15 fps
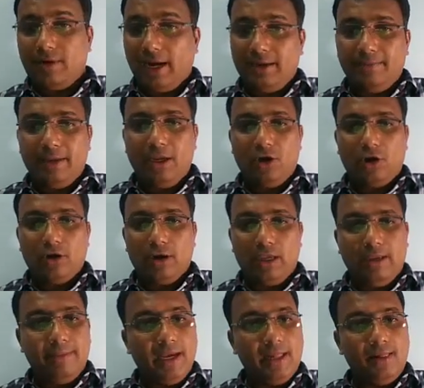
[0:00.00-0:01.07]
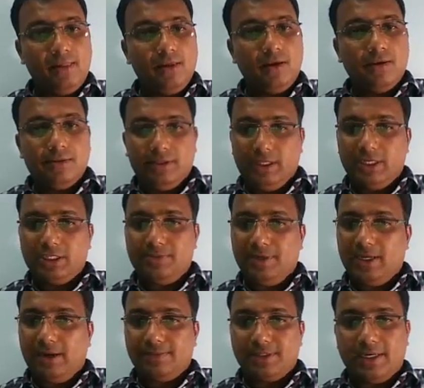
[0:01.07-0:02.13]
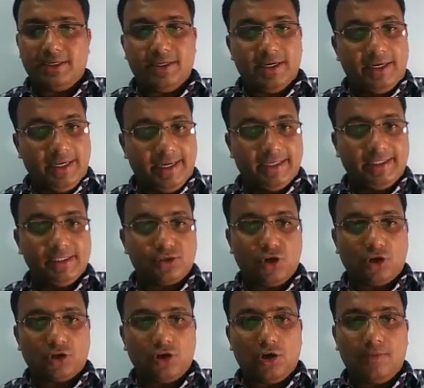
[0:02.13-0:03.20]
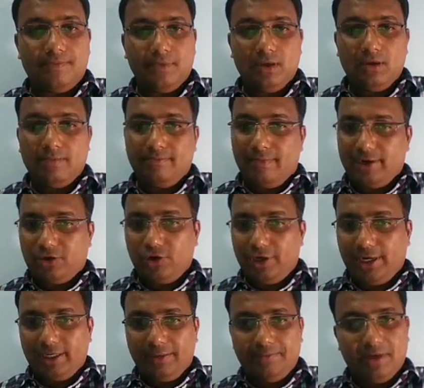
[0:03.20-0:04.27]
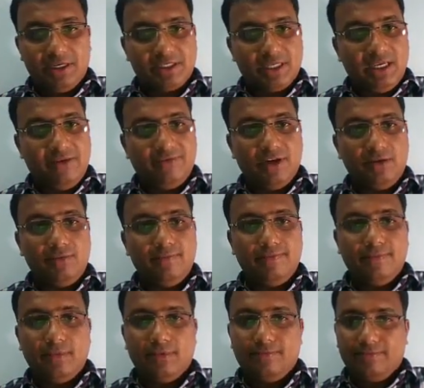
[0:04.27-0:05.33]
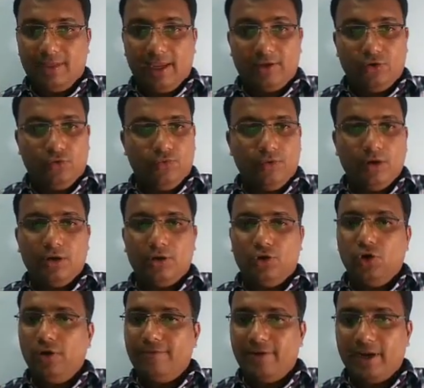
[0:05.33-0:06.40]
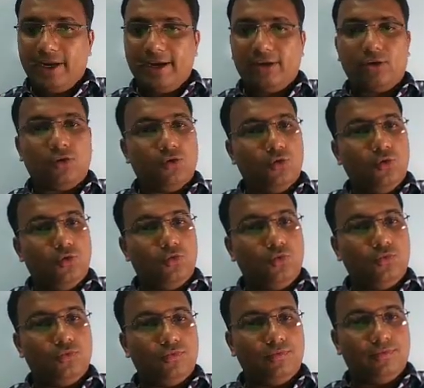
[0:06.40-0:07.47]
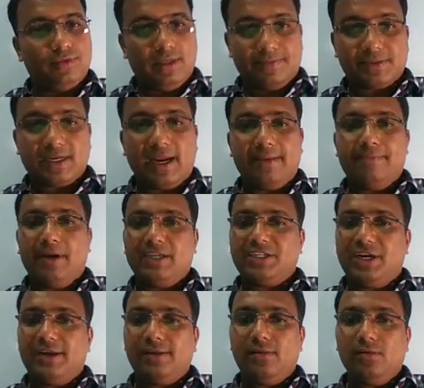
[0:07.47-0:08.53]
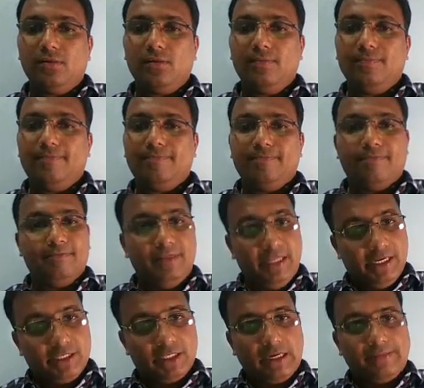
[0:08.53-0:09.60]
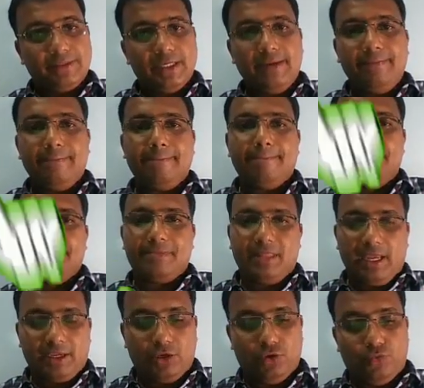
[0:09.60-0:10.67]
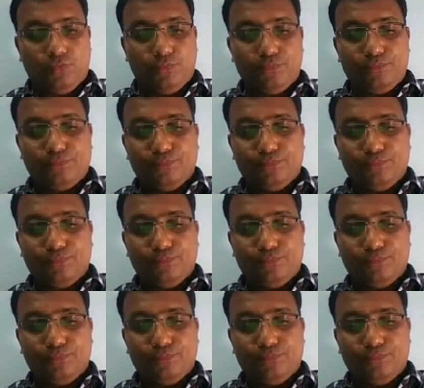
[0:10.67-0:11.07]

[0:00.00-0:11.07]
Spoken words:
write me on an email, nirajbkapse@quizziz.com. My contact number is given. Thank you. Don't forget to subscribe my channel, Niraj Kapase. Thank you.